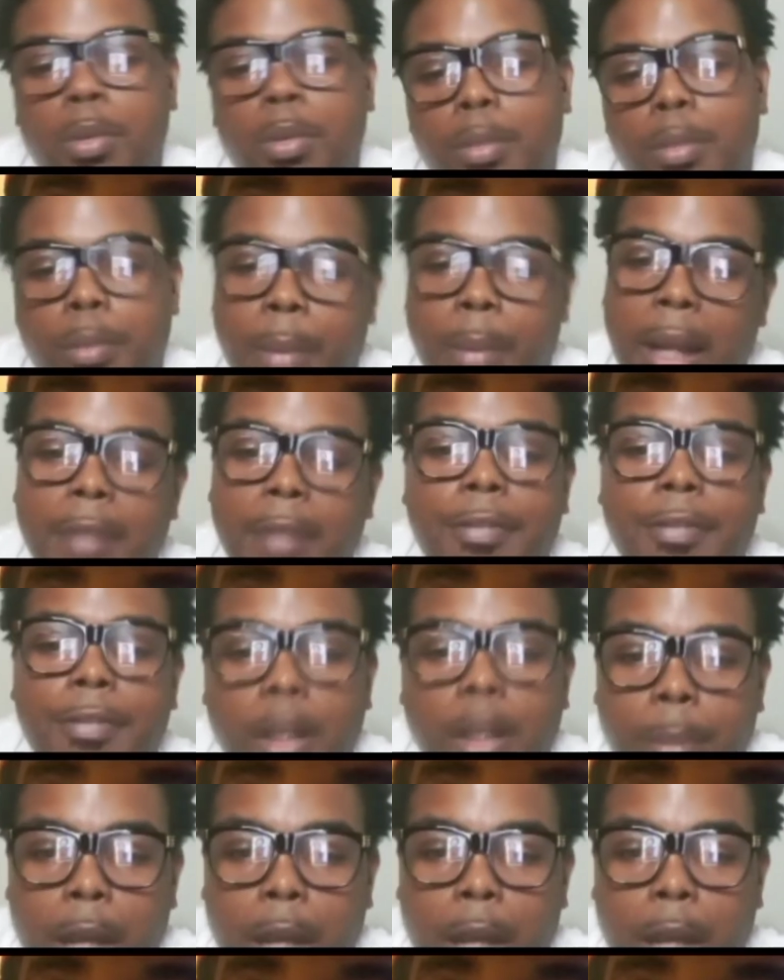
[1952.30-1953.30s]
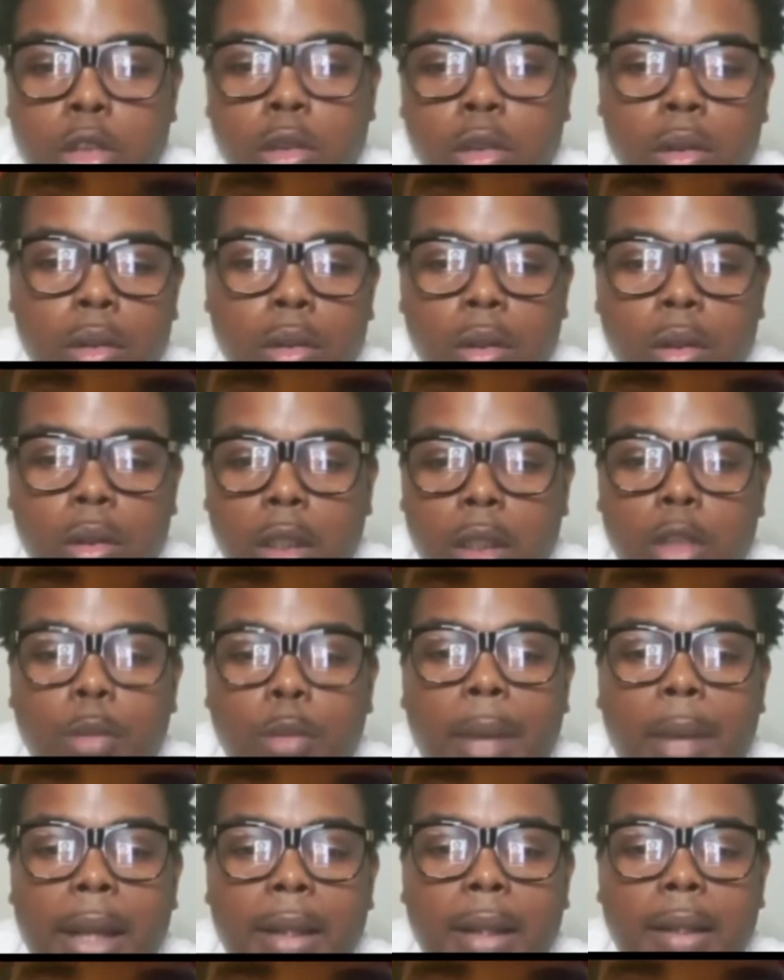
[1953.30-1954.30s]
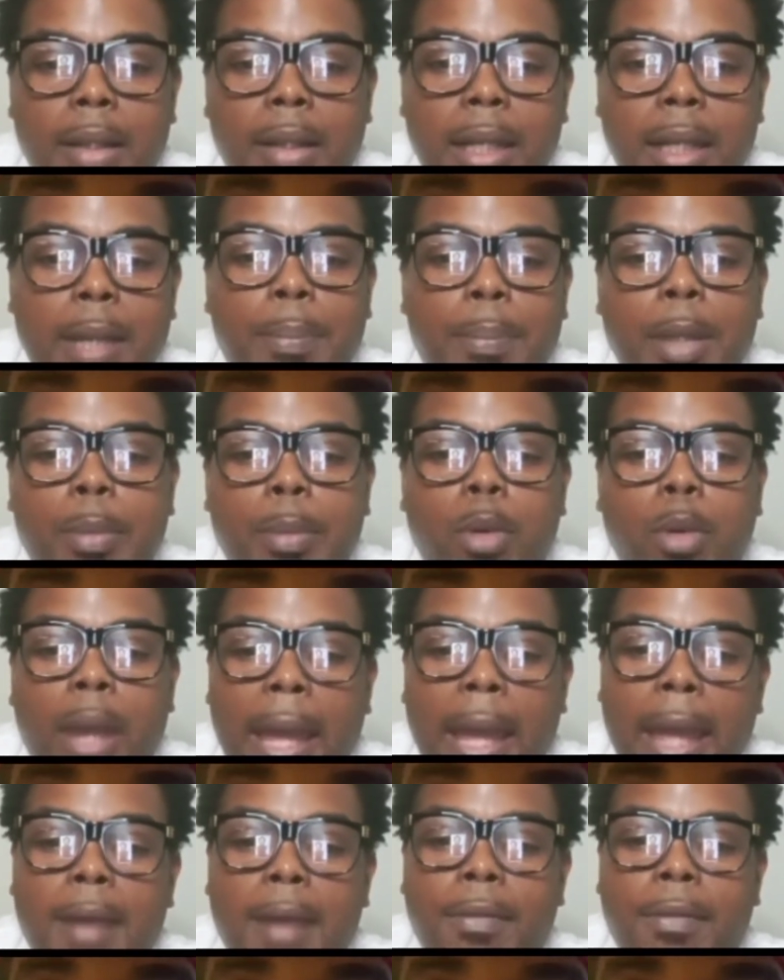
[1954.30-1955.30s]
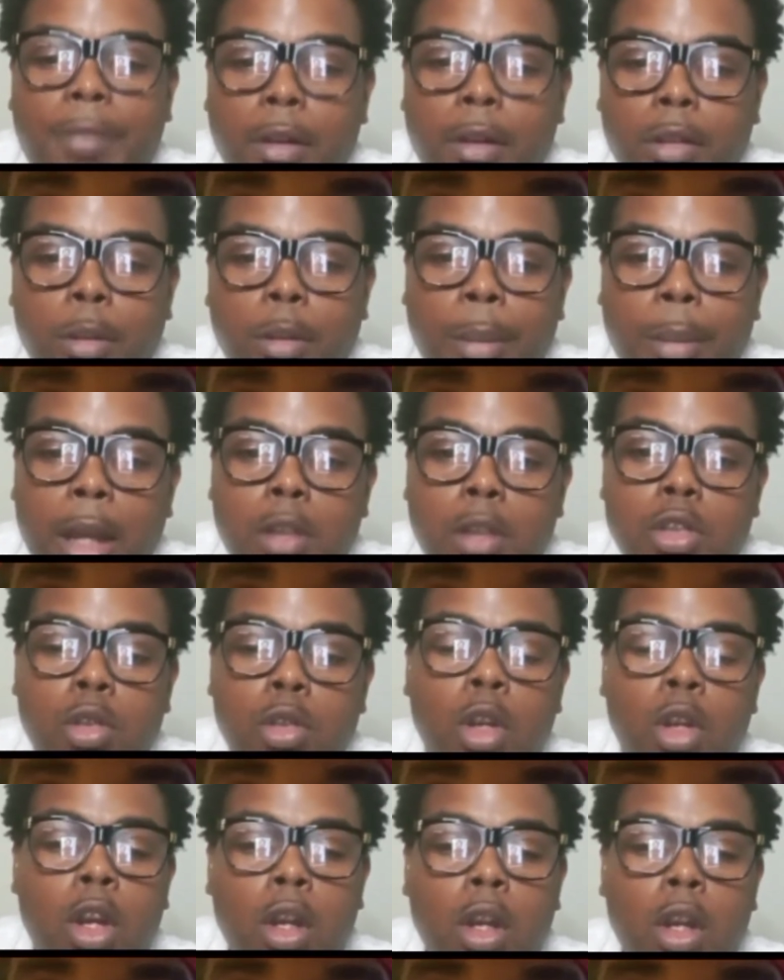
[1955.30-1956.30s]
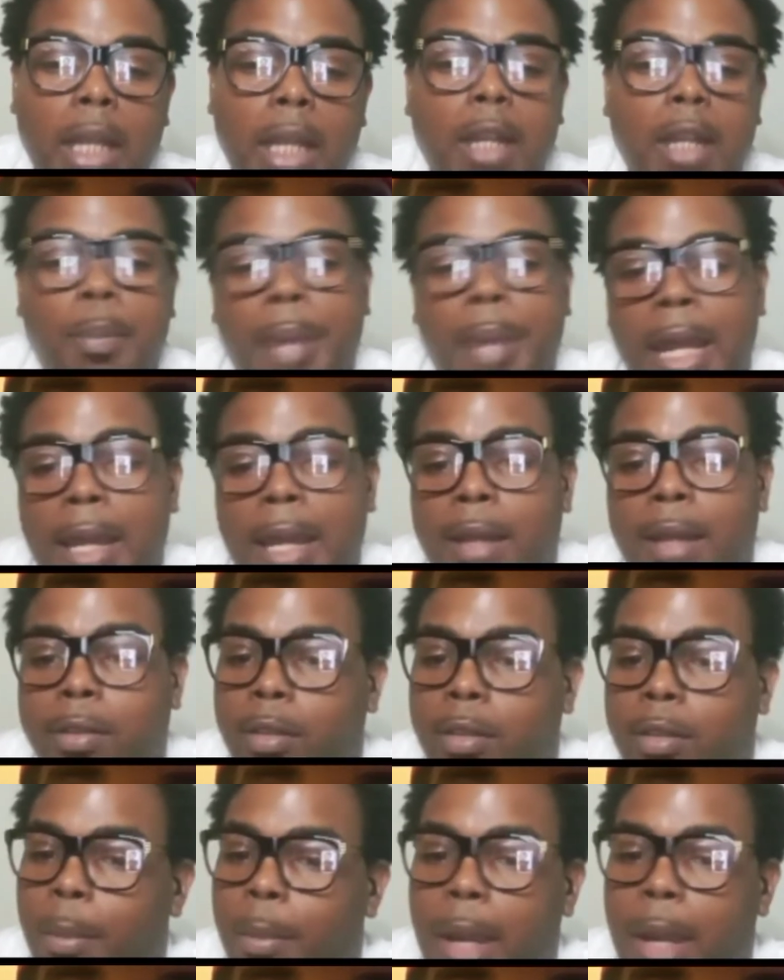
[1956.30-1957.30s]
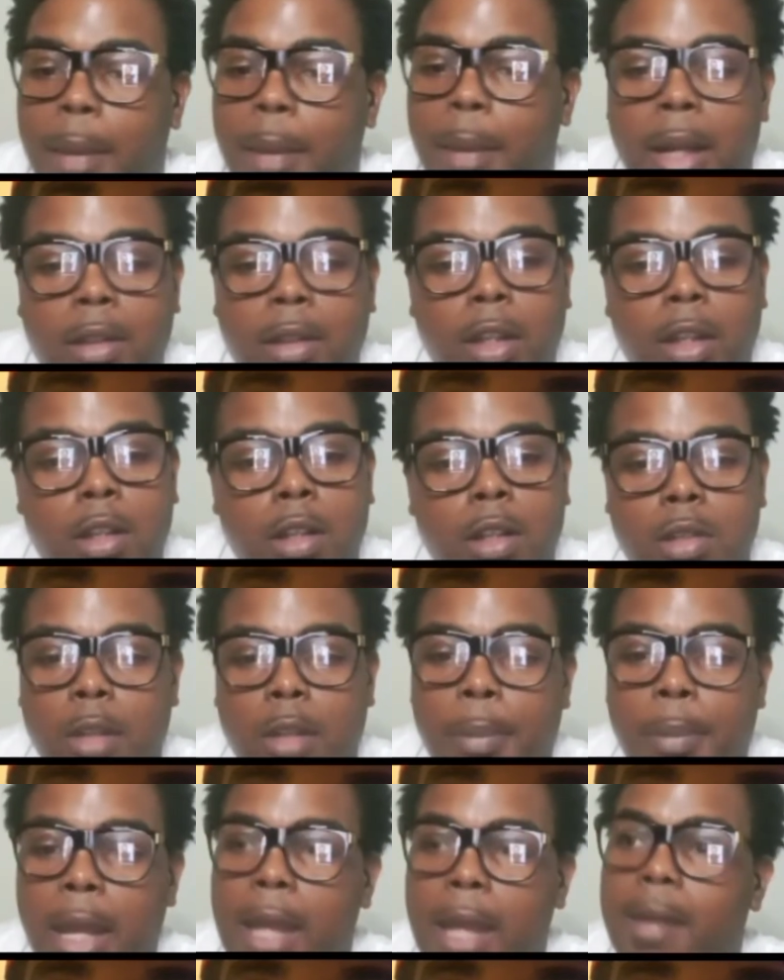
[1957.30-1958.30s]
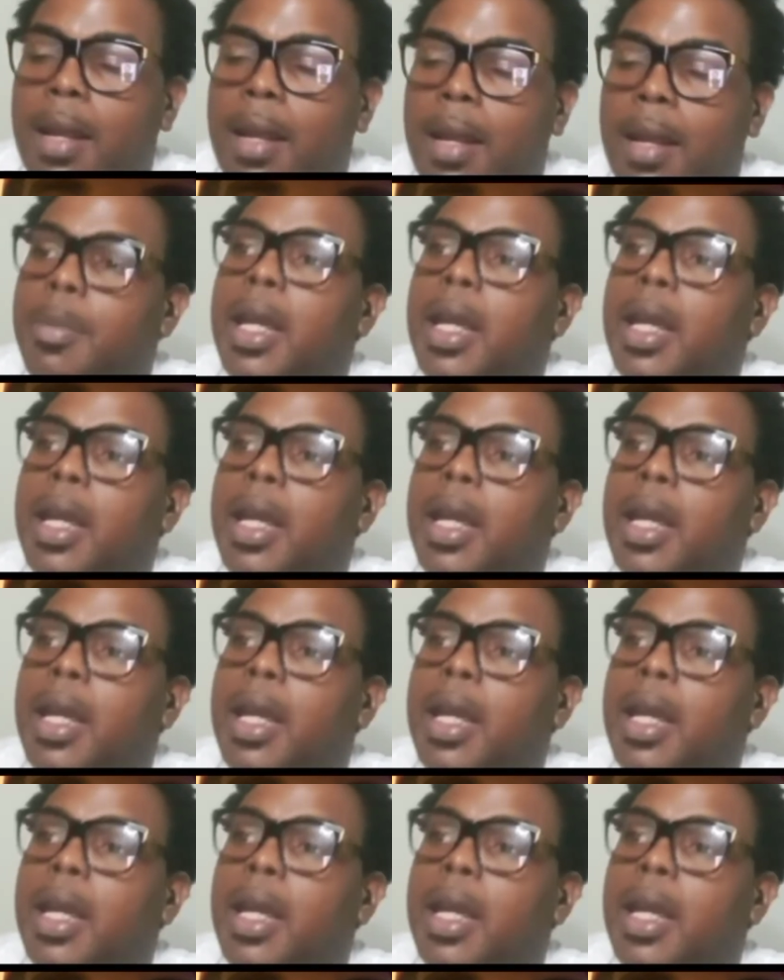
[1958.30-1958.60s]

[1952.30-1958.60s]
might feel about you, or you might think people have felt about you in the past, or somebody might told you in the past, like,